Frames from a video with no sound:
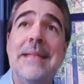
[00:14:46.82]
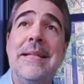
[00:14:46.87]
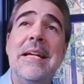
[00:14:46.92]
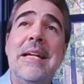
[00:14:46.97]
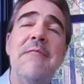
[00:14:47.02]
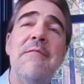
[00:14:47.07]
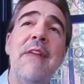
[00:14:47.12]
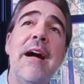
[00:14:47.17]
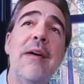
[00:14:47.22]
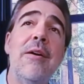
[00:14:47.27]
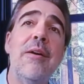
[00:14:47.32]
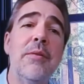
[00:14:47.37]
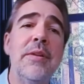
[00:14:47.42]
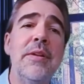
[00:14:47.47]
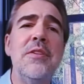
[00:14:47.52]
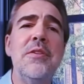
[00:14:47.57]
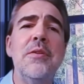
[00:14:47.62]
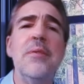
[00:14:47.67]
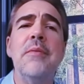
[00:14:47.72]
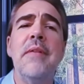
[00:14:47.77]
if I
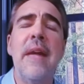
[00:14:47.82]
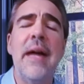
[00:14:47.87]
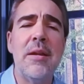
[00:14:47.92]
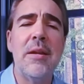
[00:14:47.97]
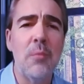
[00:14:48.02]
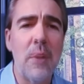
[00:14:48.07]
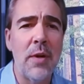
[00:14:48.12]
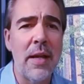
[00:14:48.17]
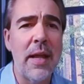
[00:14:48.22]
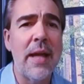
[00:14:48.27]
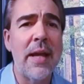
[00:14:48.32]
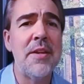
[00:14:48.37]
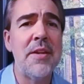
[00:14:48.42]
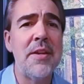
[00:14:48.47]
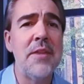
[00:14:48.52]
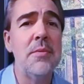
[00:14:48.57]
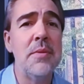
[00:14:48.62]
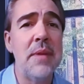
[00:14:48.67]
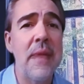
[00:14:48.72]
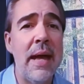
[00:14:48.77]
only knew then what I
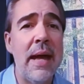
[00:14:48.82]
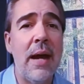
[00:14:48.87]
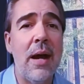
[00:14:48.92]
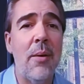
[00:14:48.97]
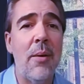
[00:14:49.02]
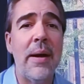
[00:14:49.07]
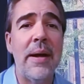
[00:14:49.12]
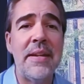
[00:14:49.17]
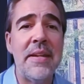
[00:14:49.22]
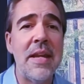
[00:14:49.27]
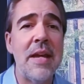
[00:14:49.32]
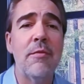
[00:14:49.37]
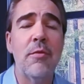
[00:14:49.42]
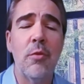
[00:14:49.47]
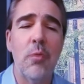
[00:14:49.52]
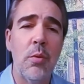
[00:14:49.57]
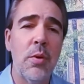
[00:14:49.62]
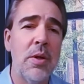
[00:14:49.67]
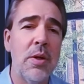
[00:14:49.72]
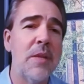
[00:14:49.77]
knew now, I never
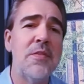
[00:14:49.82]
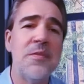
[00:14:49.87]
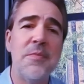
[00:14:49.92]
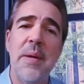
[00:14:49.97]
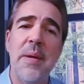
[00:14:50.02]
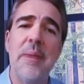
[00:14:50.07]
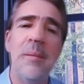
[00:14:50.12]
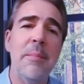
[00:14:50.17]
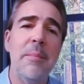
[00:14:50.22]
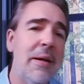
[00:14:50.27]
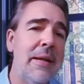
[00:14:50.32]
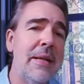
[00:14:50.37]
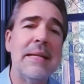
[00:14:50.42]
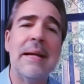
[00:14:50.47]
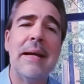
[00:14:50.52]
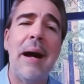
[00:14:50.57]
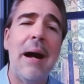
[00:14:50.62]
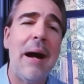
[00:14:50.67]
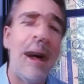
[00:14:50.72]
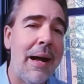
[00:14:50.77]
would have spent money
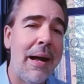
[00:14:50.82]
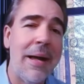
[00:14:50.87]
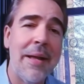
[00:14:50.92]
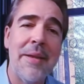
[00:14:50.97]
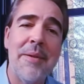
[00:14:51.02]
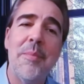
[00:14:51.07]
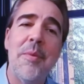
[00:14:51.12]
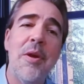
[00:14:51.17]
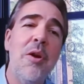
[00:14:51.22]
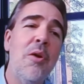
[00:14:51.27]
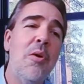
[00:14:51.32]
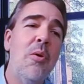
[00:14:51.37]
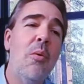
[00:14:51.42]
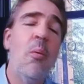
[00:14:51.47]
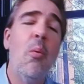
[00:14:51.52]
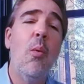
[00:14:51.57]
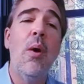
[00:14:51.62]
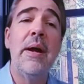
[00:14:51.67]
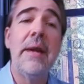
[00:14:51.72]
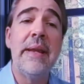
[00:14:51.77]
on
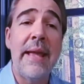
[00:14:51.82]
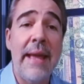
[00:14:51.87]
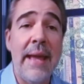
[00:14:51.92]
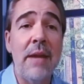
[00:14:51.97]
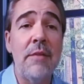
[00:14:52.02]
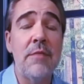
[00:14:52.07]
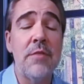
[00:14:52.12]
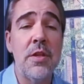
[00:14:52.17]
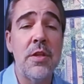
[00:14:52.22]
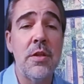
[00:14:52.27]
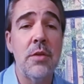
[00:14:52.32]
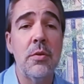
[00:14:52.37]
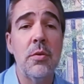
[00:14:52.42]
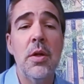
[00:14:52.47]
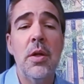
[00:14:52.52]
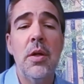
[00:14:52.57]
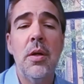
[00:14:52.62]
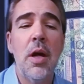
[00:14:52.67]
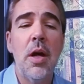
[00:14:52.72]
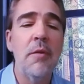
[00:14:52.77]
what have you.
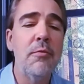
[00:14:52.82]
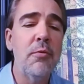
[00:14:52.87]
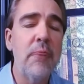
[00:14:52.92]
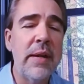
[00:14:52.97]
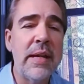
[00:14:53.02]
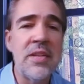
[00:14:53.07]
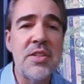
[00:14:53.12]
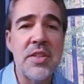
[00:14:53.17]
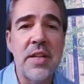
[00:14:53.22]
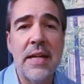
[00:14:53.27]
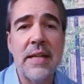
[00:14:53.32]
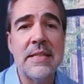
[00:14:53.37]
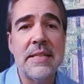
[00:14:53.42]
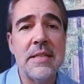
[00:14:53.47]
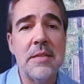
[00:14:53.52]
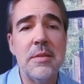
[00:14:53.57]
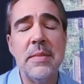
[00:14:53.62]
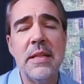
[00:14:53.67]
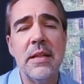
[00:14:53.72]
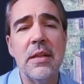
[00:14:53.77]
A franchise
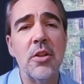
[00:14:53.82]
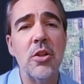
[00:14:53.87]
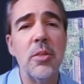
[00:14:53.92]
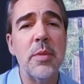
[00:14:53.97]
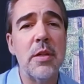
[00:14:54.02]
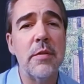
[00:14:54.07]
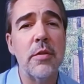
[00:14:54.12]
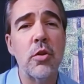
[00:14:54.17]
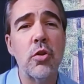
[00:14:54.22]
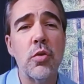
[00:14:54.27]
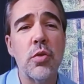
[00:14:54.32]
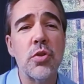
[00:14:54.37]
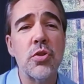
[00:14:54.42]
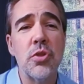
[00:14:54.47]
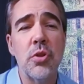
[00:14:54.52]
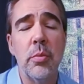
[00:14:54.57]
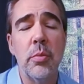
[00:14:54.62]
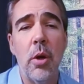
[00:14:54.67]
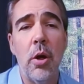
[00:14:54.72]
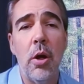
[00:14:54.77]
can be a little bit of a
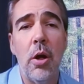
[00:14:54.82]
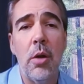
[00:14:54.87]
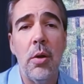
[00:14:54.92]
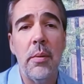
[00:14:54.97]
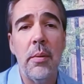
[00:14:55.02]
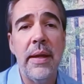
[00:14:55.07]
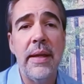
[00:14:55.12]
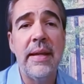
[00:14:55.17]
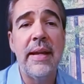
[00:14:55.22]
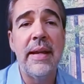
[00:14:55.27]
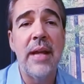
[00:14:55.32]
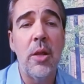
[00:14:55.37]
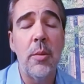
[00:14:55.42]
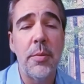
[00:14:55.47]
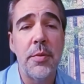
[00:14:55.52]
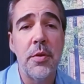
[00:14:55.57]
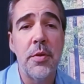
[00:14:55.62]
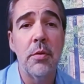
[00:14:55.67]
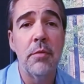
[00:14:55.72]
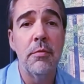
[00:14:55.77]
crystal ball and
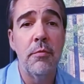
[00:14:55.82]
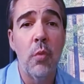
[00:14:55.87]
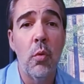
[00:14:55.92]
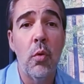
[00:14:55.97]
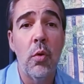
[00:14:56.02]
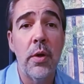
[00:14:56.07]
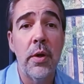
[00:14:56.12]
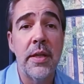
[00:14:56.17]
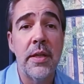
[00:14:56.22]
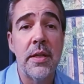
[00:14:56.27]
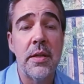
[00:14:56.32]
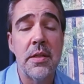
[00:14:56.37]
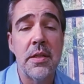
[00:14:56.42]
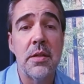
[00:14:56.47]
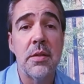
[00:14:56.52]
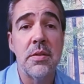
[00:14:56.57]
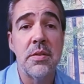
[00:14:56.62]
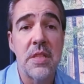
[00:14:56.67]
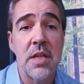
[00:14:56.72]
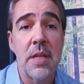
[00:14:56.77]
help you avoid, you
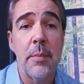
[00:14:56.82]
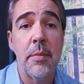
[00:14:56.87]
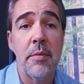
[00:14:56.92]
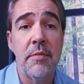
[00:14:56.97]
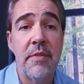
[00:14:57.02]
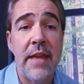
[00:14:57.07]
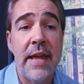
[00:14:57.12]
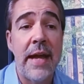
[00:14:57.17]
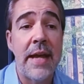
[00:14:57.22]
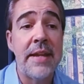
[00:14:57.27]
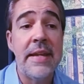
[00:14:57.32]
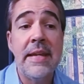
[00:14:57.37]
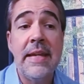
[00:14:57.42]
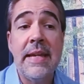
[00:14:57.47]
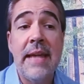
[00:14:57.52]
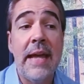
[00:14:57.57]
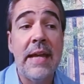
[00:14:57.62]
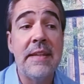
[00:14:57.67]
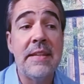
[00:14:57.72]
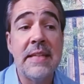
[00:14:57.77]
know, some of that.
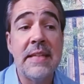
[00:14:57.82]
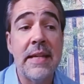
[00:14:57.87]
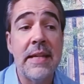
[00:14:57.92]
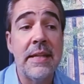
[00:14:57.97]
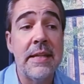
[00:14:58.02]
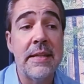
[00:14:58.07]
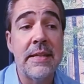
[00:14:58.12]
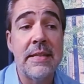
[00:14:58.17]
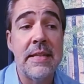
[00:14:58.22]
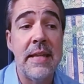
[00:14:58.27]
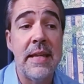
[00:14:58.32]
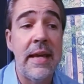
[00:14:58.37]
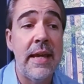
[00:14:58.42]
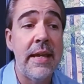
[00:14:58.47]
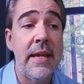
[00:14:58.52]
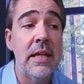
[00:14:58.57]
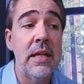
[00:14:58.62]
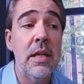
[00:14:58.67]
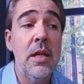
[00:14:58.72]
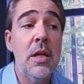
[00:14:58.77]
At the end of the
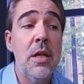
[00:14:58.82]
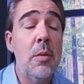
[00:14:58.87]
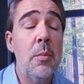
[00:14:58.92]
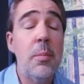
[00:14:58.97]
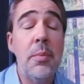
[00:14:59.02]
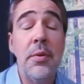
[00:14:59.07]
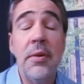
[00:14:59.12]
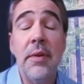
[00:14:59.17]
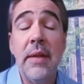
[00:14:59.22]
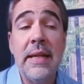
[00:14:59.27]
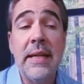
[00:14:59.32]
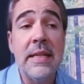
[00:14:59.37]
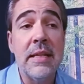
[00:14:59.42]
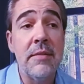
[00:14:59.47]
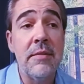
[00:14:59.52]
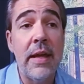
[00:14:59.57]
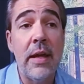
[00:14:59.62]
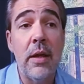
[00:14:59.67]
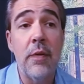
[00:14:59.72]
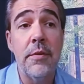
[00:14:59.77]
day, plenty
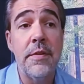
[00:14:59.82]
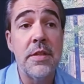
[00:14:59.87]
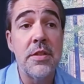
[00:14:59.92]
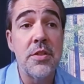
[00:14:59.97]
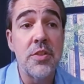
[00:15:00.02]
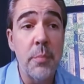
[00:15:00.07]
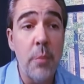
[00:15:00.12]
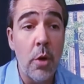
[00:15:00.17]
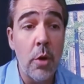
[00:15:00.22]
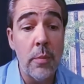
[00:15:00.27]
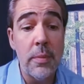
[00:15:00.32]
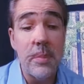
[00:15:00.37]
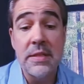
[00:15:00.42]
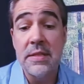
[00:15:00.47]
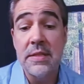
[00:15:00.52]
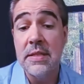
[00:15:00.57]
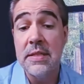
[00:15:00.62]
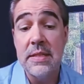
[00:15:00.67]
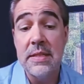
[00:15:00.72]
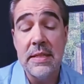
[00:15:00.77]
of healthy small
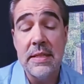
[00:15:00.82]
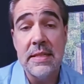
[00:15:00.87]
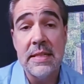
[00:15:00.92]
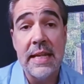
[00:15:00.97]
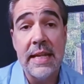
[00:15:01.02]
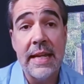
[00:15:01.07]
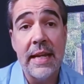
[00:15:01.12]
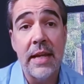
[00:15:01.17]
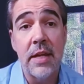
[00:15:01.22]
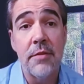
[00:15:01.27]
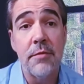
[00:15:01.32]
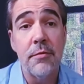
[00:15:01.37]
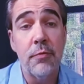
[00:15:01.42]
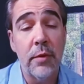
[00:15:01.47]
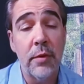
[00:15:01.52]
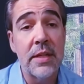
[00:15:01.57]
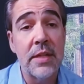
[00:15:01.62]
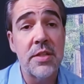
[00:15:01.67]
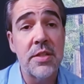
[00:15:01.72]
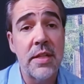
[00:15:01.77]
businesses and
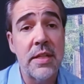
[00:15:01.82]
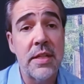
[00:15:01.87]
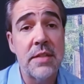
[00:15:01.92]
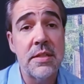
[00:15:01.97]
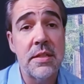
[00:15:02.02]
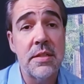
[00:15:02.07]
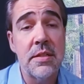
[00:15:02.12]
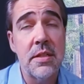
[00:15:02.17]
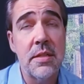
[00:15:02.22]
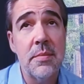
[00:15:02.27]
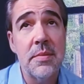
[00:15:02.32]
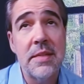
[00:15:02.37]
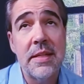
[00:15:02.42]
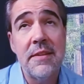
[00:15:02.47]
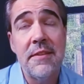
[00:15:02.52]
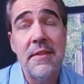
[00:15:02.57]
franchise systems, I